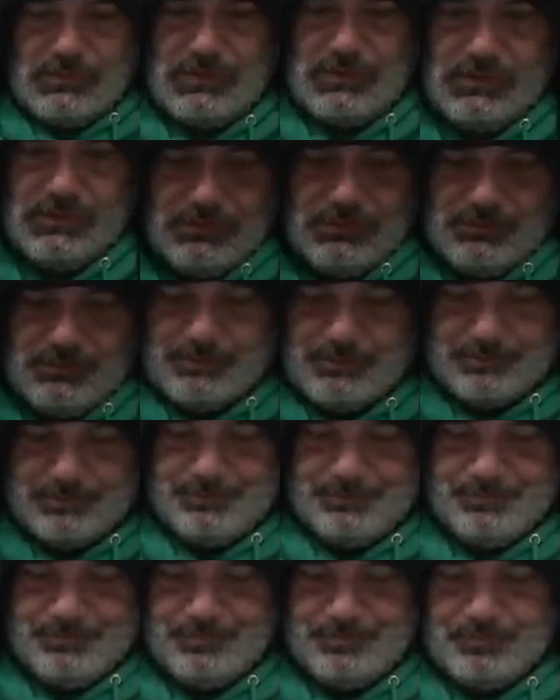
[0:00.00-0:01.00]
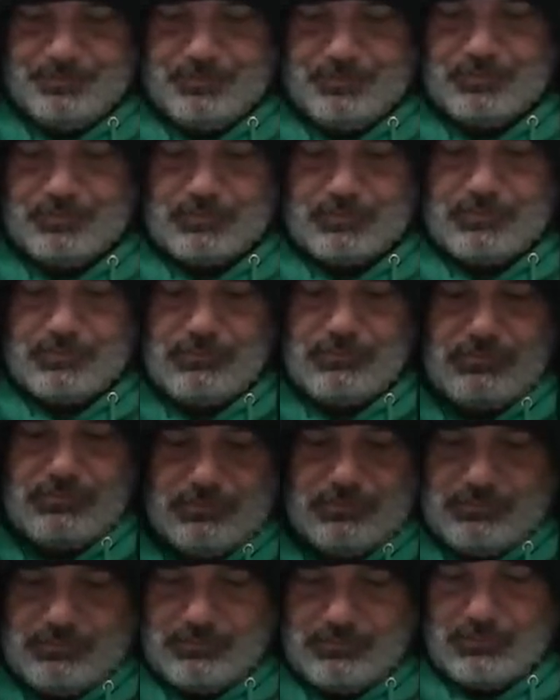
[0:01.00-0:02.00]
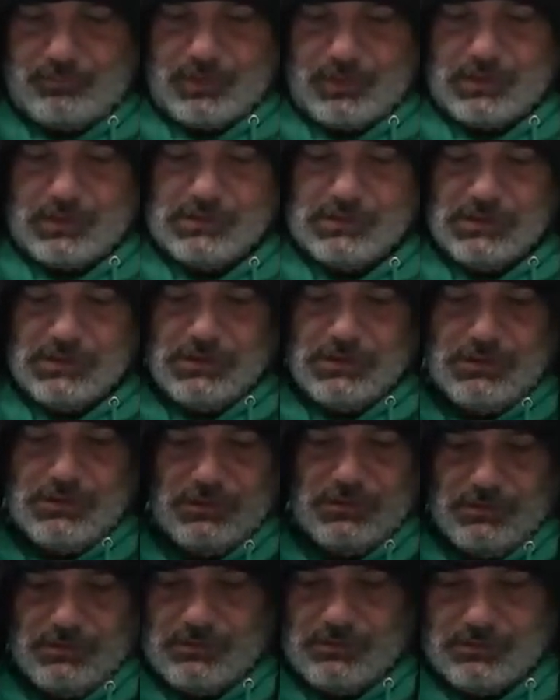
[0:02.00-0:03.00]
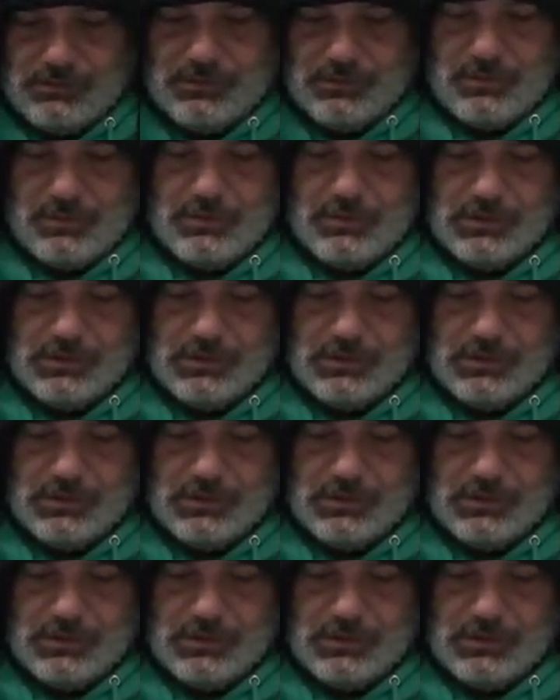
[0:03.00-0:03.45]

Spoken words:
He's got two, he's on three. He's just gripping, ripping, tearing.